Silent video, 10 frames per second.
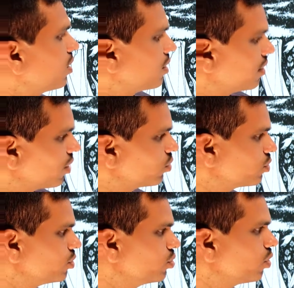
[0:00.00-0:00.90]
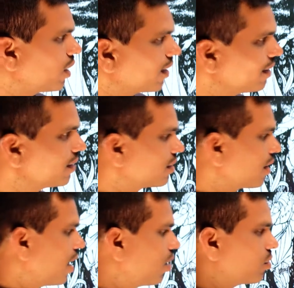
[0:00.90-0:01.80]
Now you again
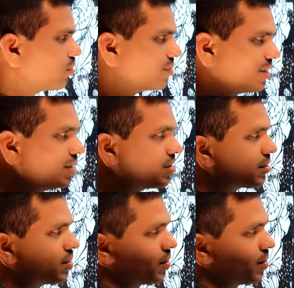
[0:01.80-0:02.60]
have these